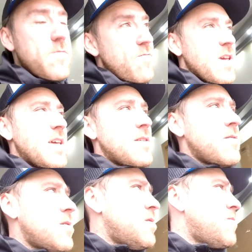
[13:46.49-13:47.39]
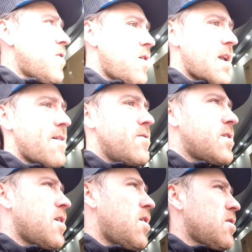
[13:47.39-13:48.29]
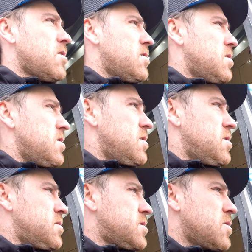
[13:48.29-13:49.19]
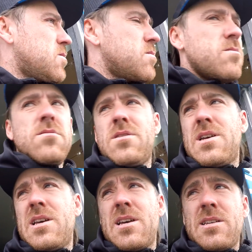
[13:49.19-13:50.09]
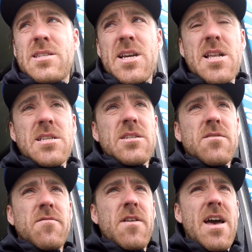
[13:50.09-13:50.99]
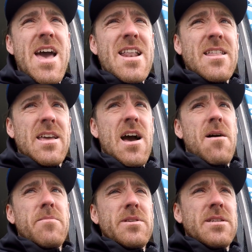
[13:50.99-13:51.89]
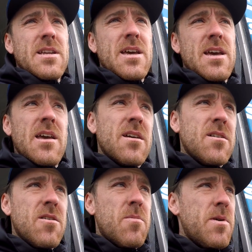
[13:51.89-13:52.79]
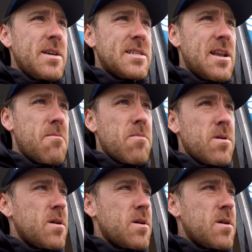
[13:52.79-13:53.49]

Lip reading: rain for 11 o'clock. So the chances of anything happening today are pretty slim.